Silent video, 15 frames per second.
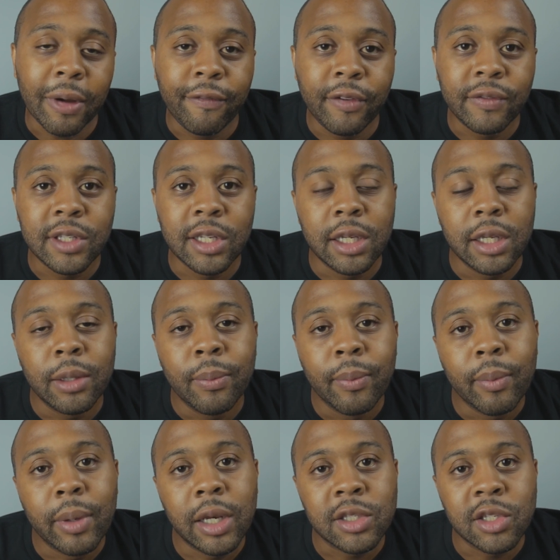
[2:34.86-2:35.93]
my
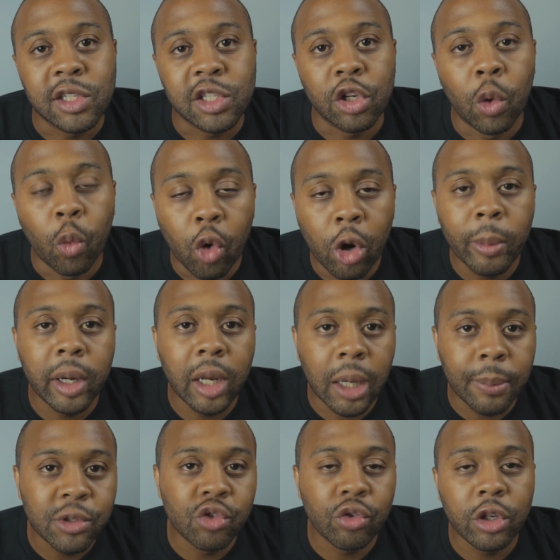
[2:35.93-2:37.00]
15 minutes or so warming
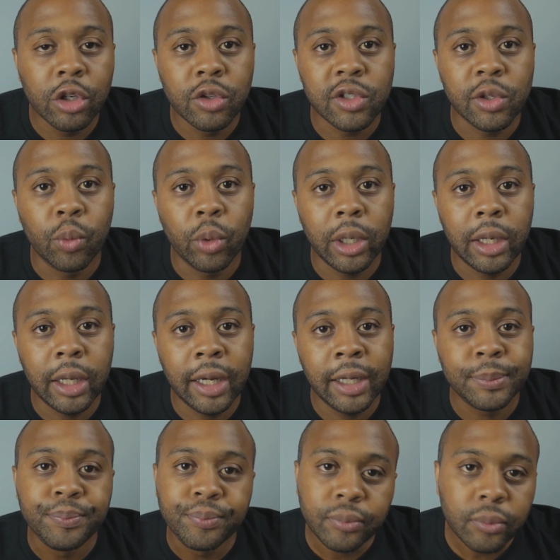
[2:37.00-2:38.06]
up drills and
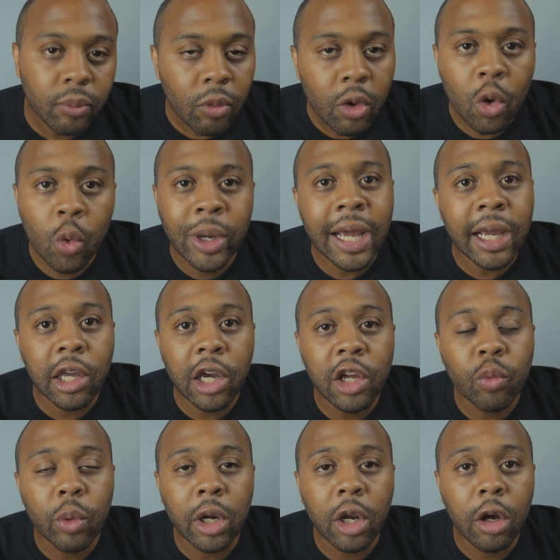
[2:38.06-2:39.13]
whatnot, when that
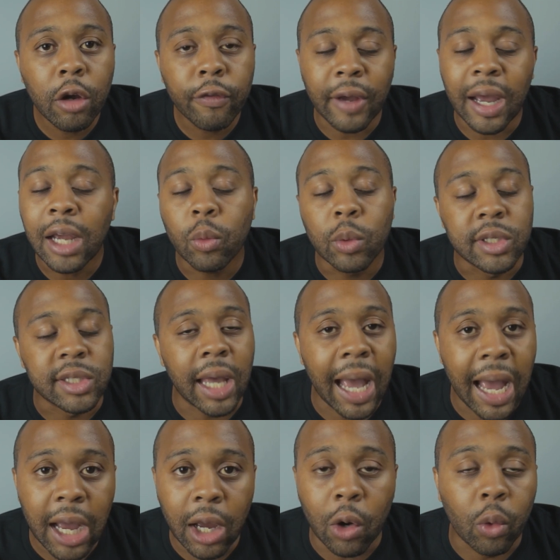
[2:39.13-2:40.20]
gun went off, I was
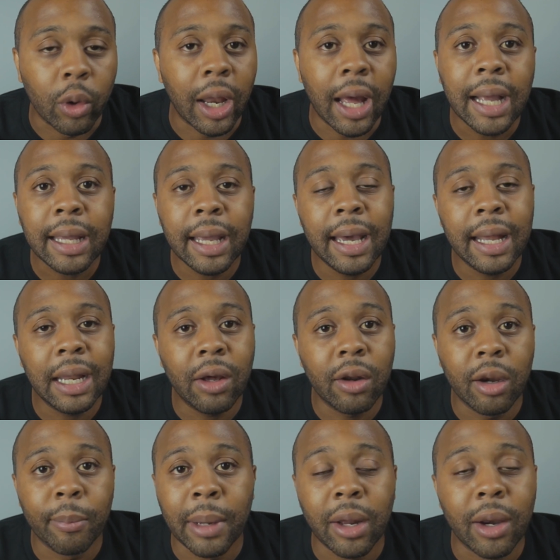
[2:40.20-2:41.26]
out. I got
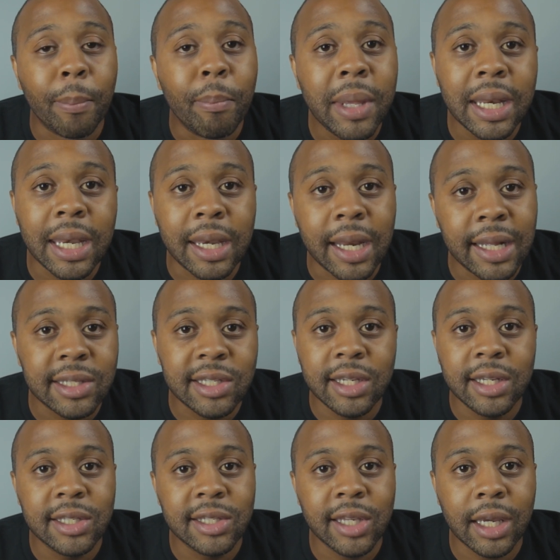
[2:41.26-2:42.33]
out in about a minute
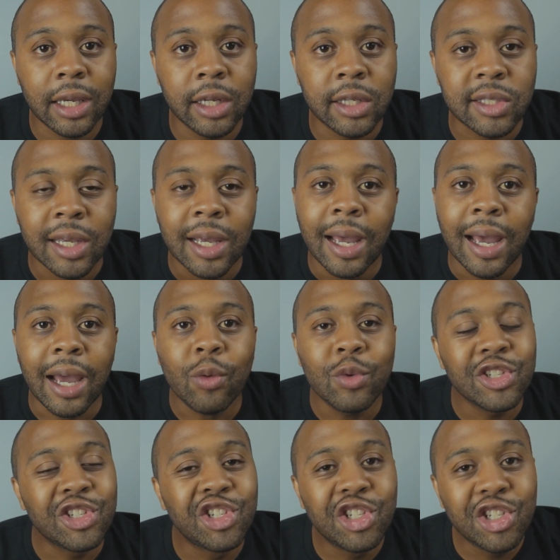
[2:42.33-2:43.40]
19 seconds. I
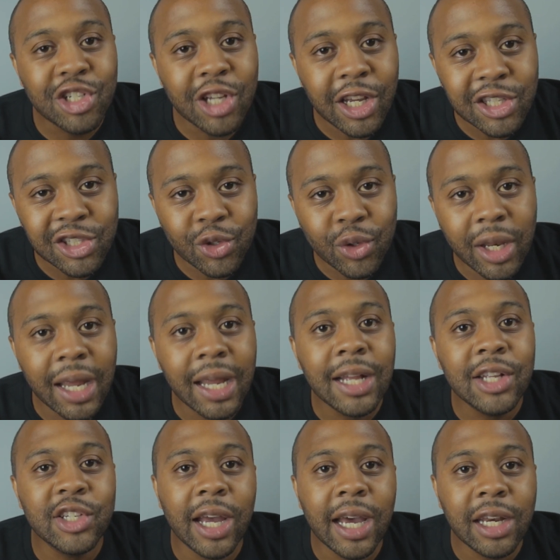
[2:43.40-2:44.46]
was just on the
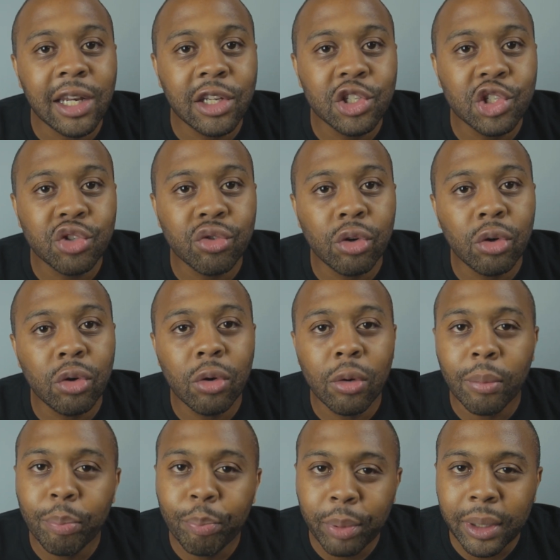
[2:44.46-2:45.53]
edge of out of
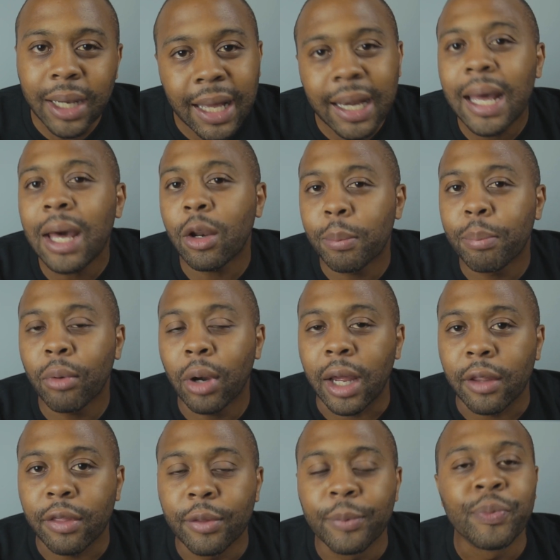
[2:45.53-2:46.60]
control, but not out of
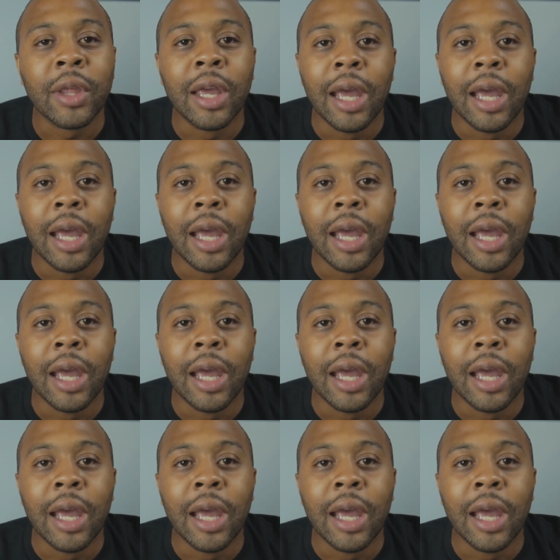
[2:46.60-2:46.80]
breath.